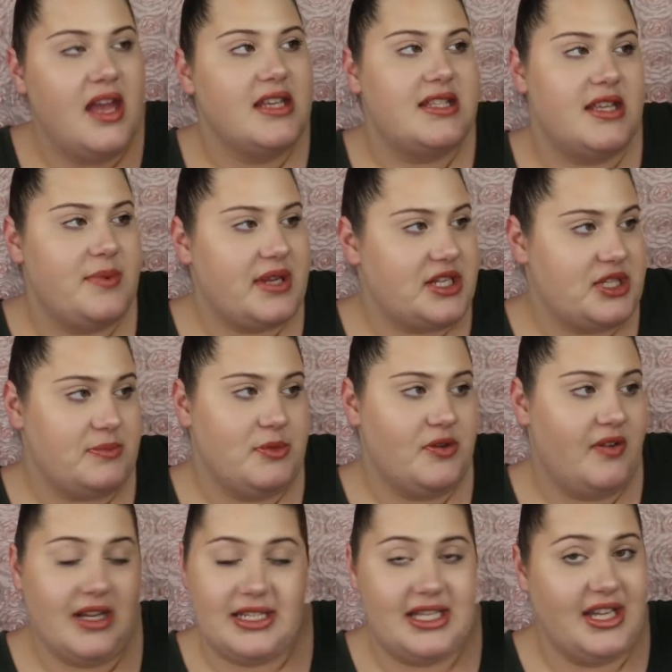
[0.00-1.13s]
So then we can just move
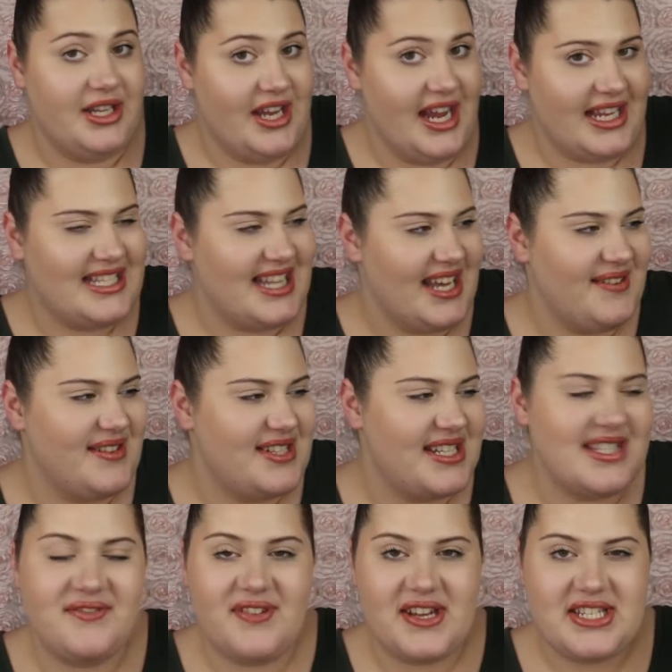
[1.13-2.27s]
on to the next thing, which
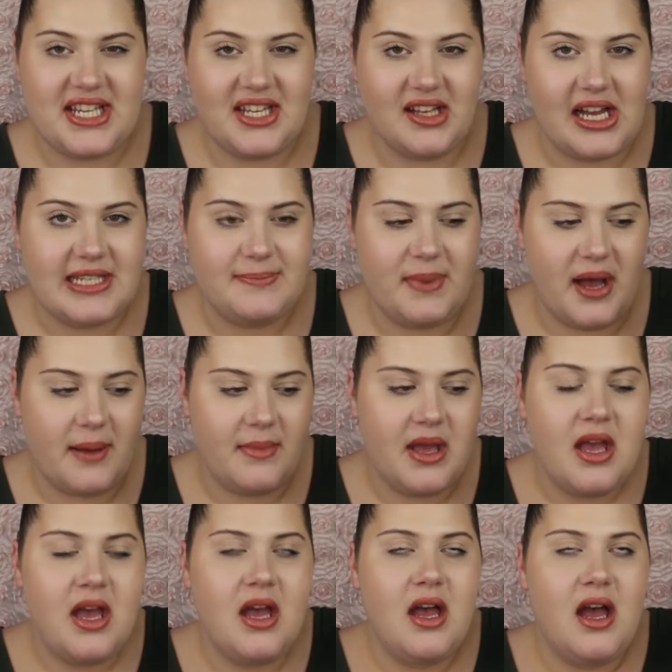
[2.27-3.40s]
is the Fenty Gloss Bomb.
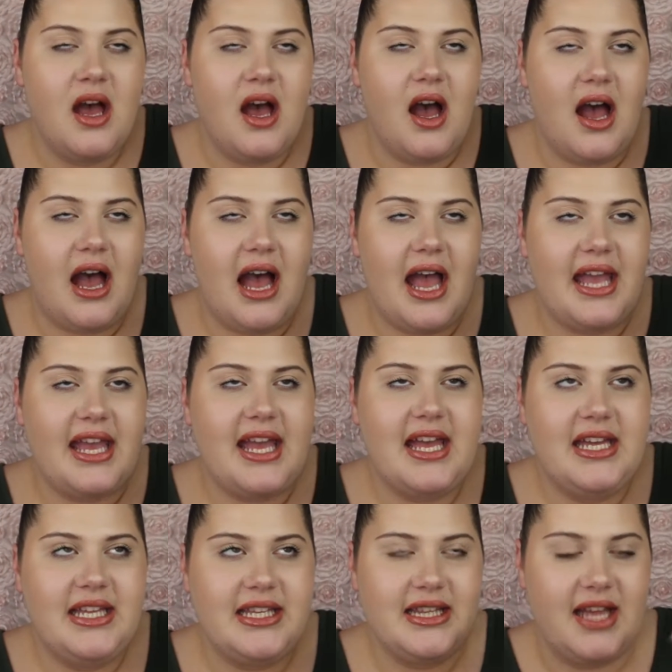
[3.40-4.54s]
I
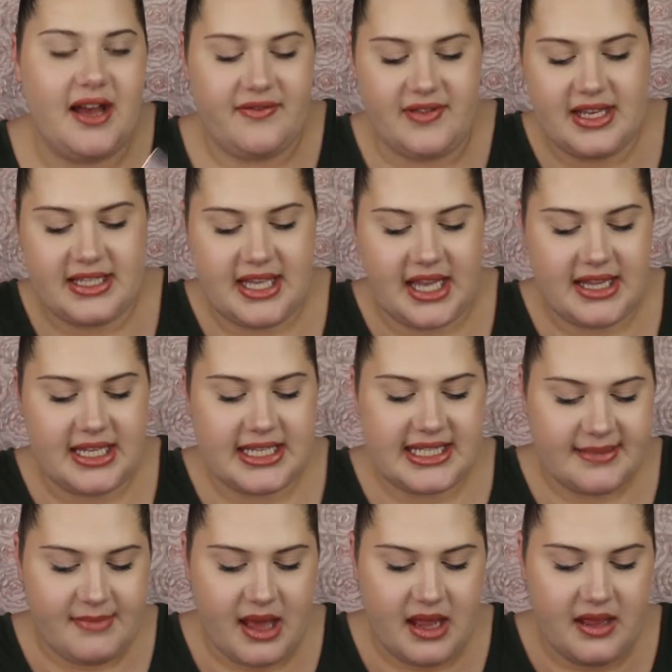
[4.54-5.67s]
love this, and the
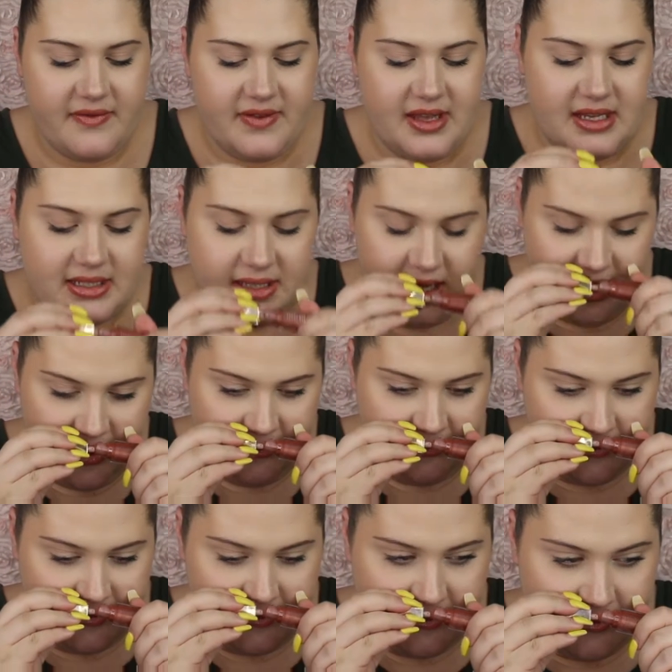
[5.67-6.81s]
smell of this,
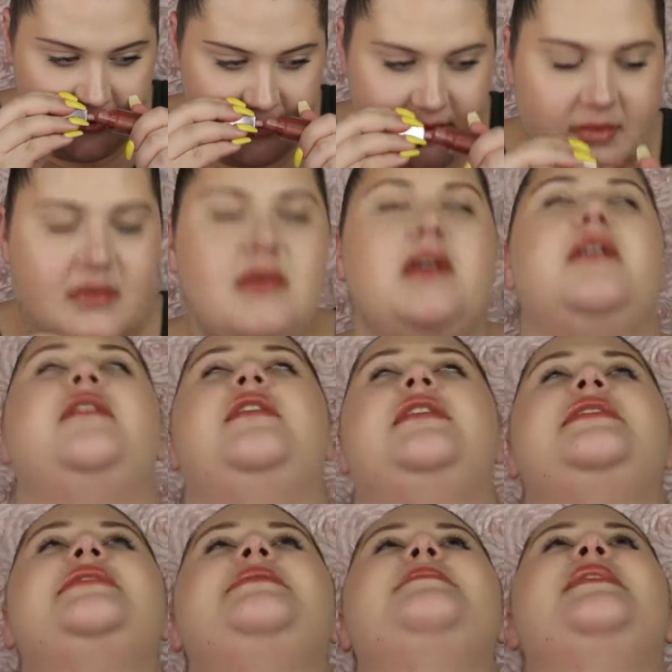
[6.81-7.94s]
oh,
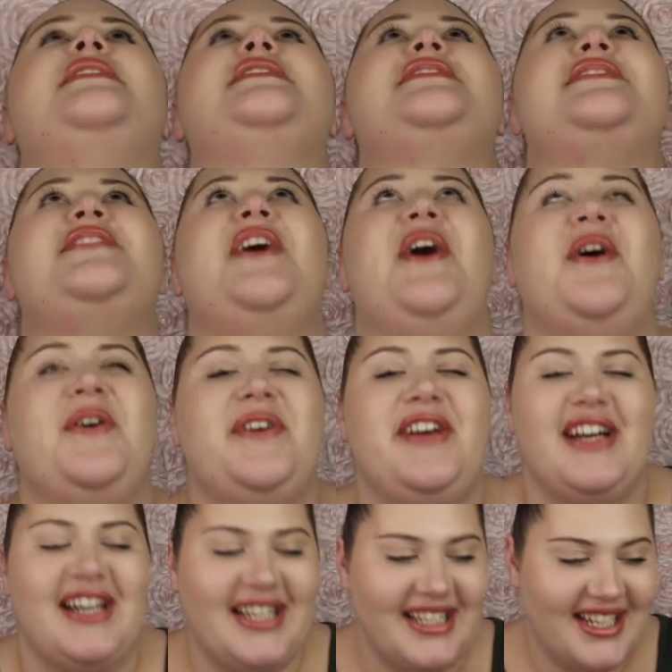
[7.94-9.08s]
it smells so
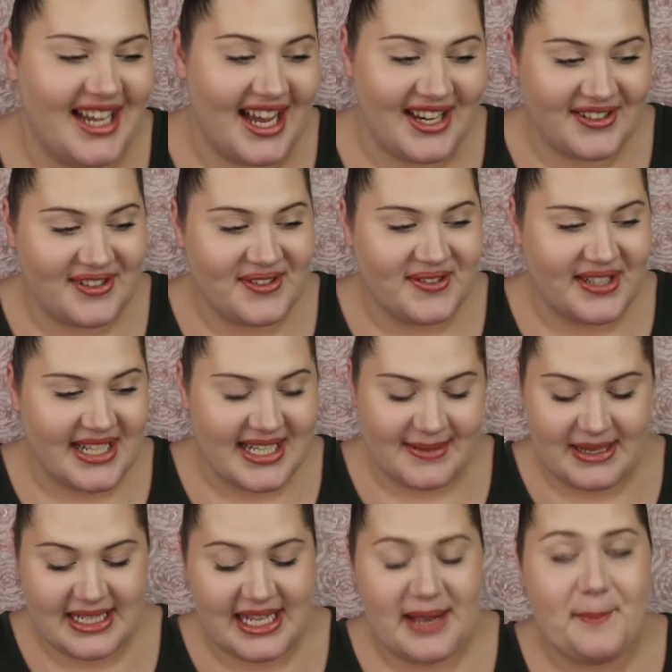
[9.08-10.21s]
good. I don't know what it
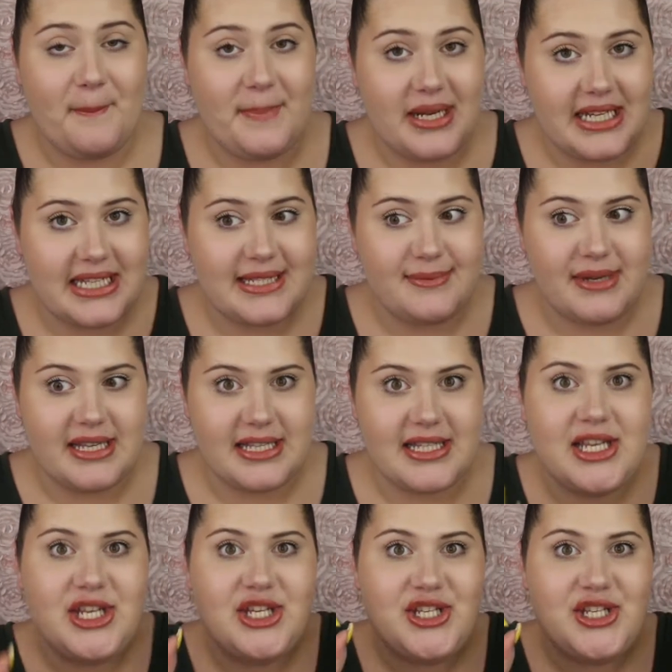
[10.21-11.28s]
smells like, but it smells